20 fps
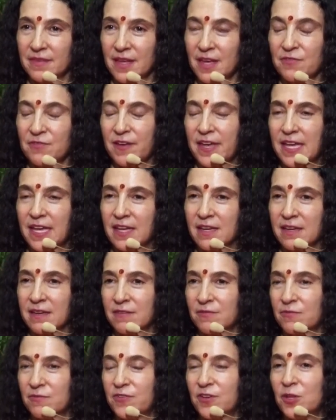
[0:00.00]
If I
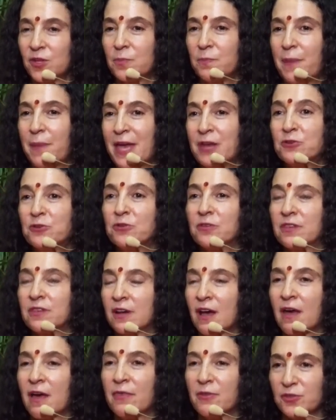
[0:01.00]
can feel better
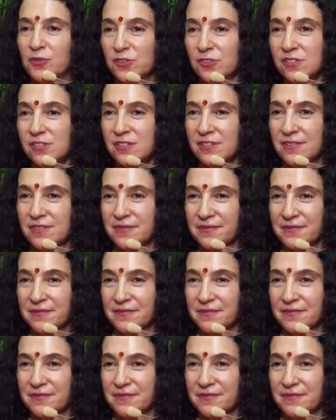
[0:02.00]
than others.